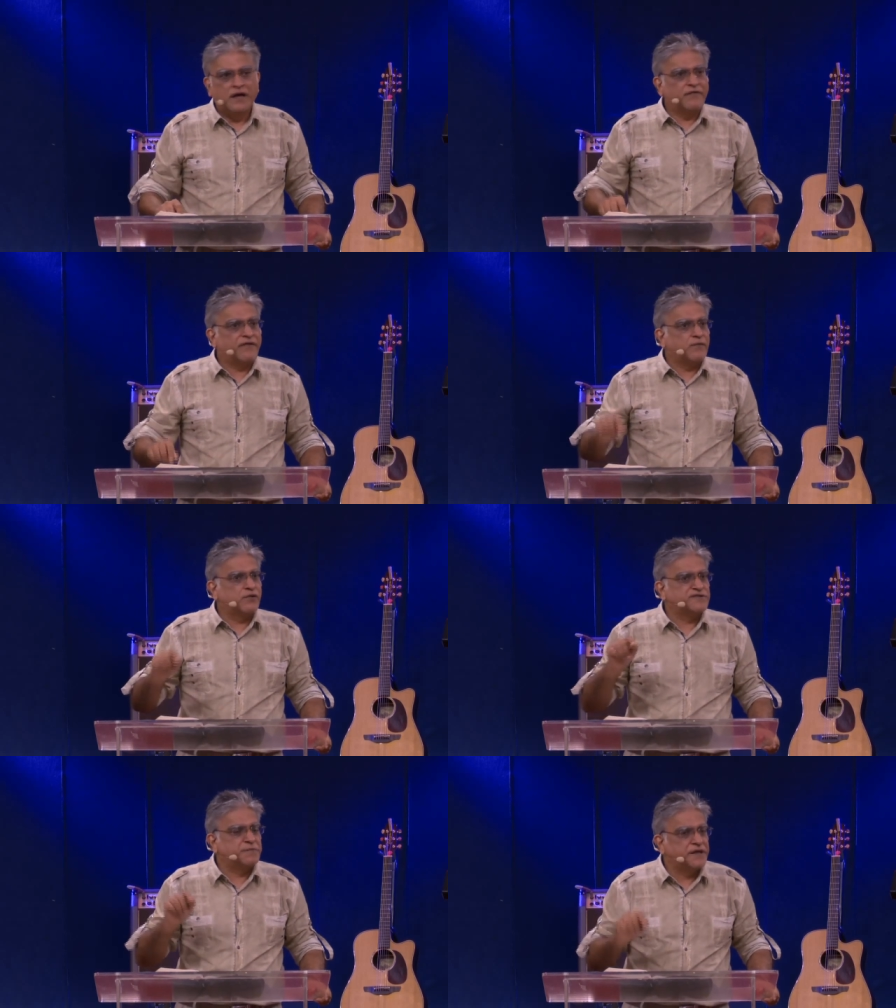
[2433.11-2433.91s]
If I'm going
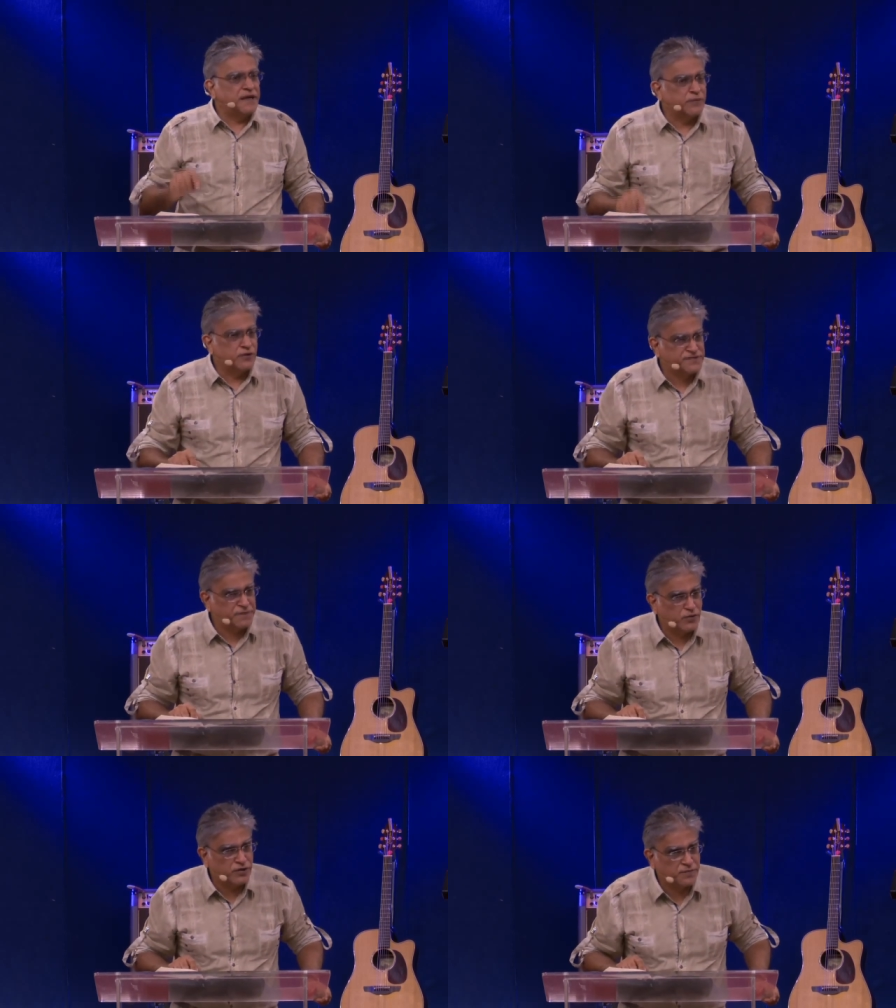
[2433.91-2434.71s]
to speak, I'm going to
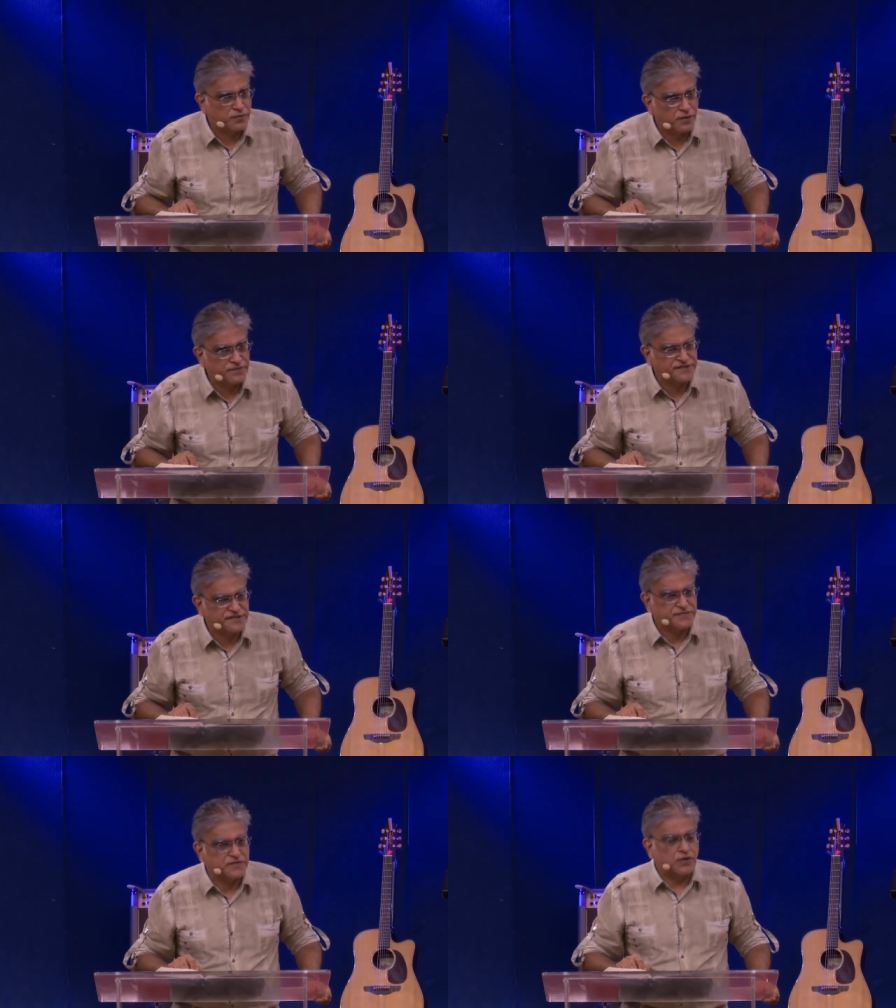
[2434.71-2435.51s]
speak only the promises
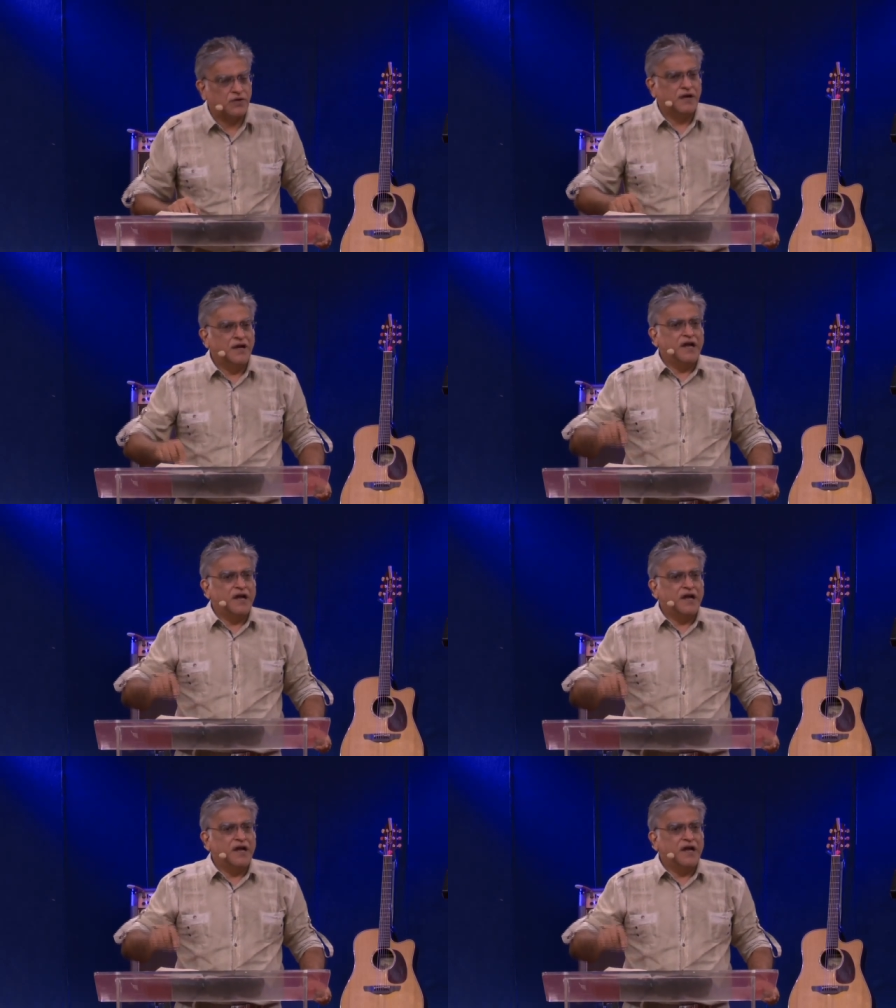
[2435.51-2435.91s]
of God.